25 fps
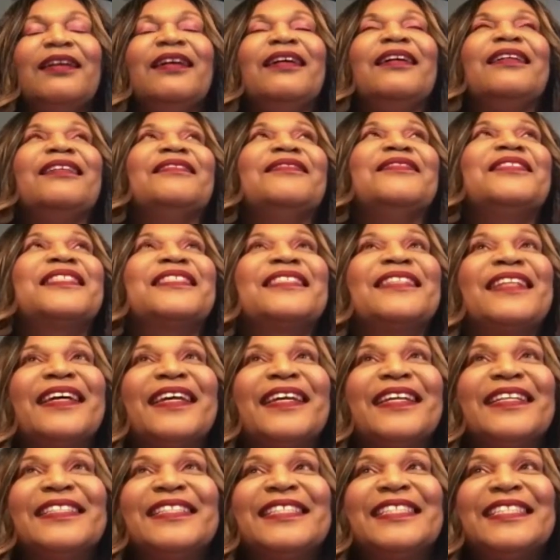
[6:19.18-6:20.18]
I was
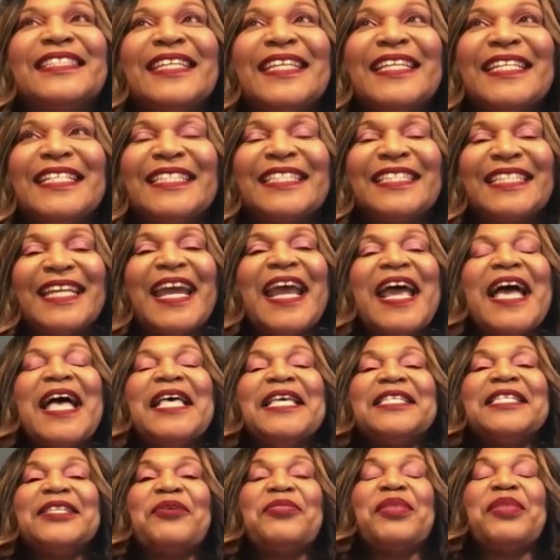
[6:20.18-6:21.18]
like, sheesh.
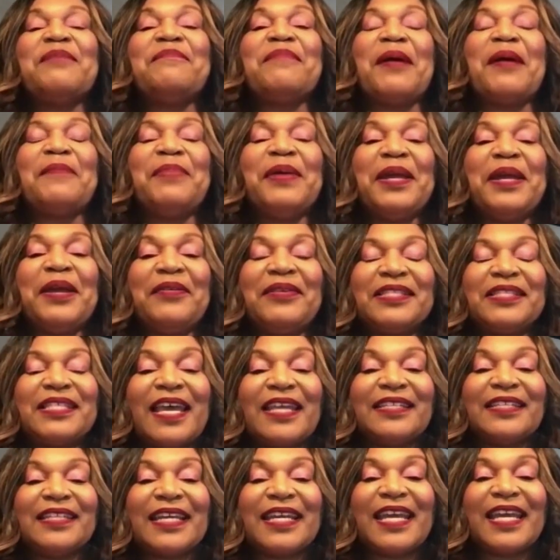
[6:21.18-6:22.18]
So then my parents
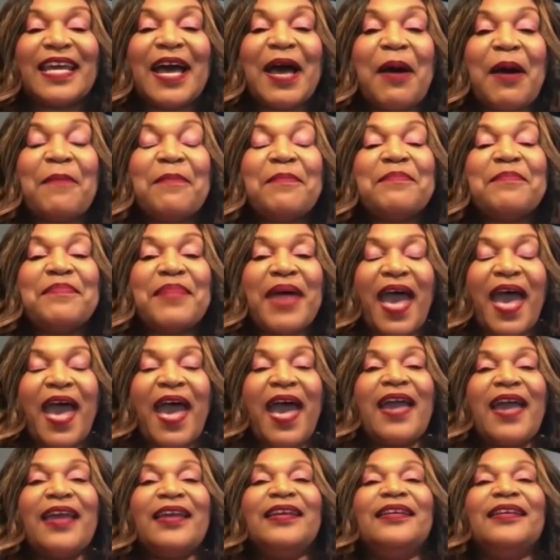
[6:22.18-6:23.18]
had to come
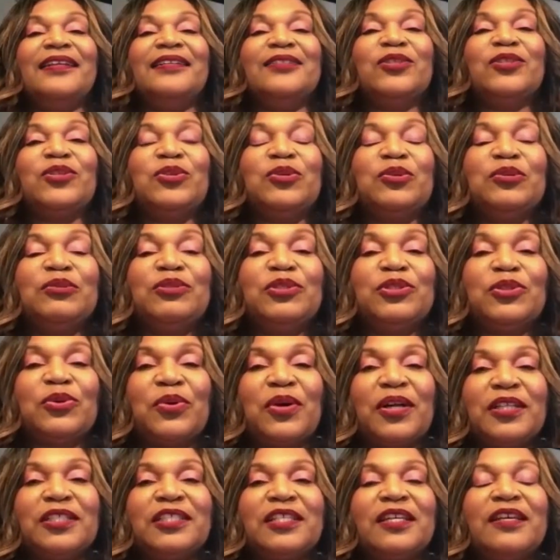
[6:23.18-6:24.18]
back to
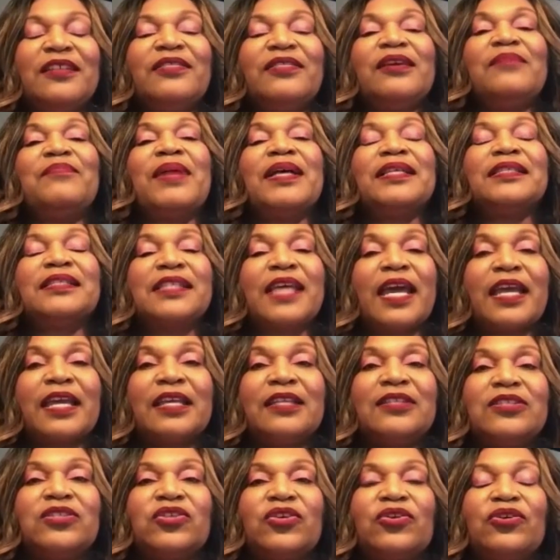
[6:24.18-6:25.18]
Georgia. And then my
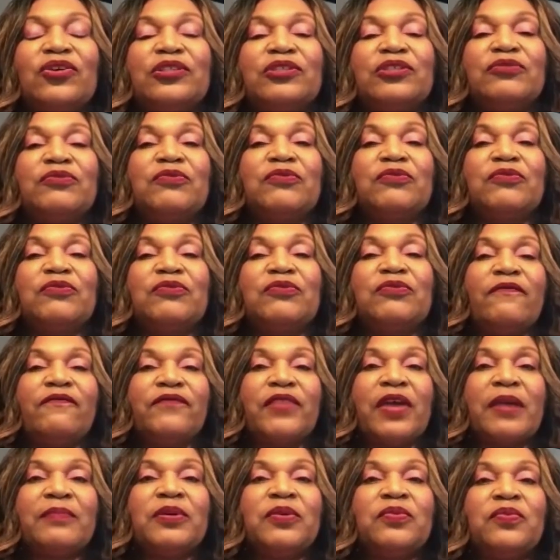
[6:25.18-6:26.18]
second surgery was on
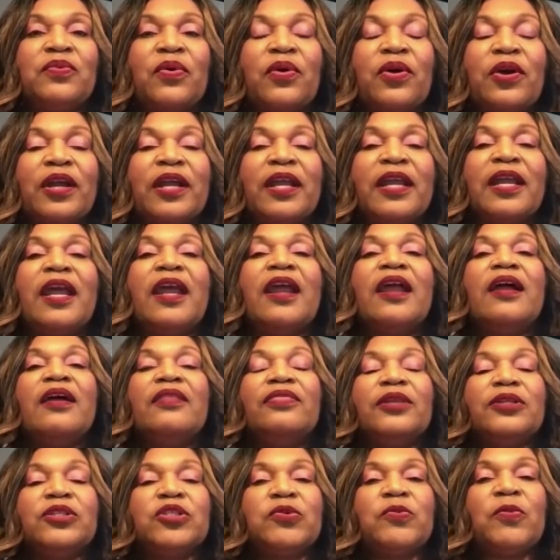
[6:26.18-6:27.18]
February
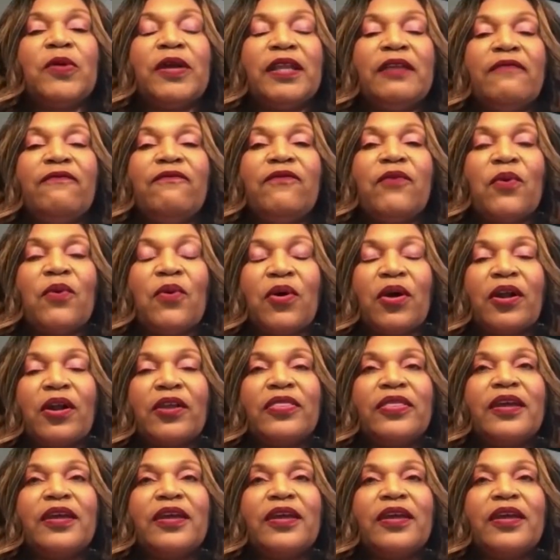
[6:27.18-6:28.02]
the 24th.